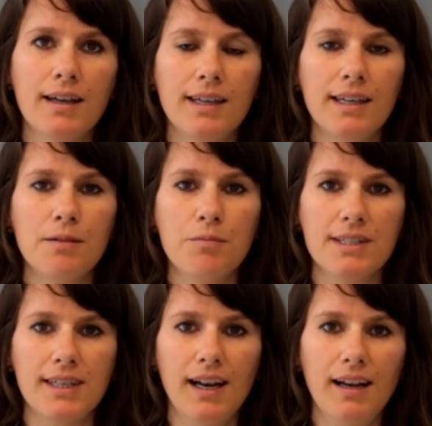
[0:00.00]
in
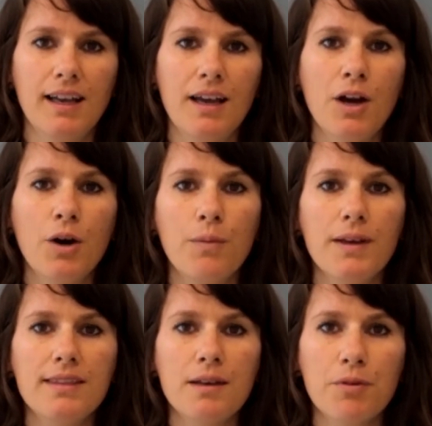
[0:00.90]
Brazil
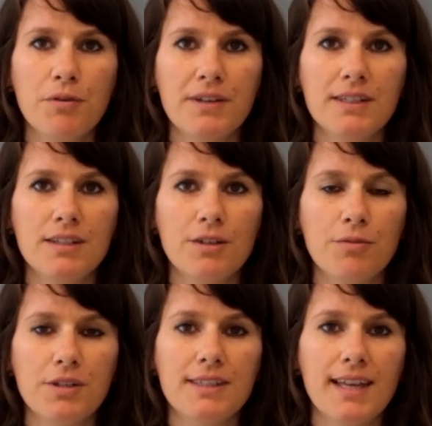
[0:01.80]
with the Professor
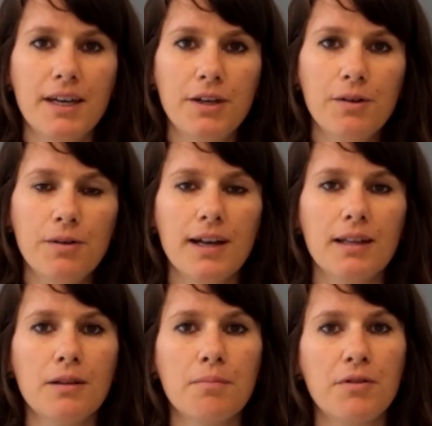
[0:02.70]
Rostanio
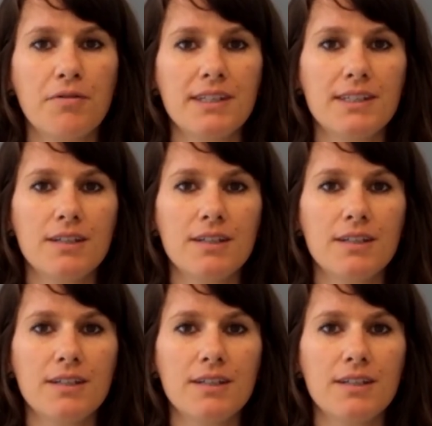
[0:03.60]
and the Professor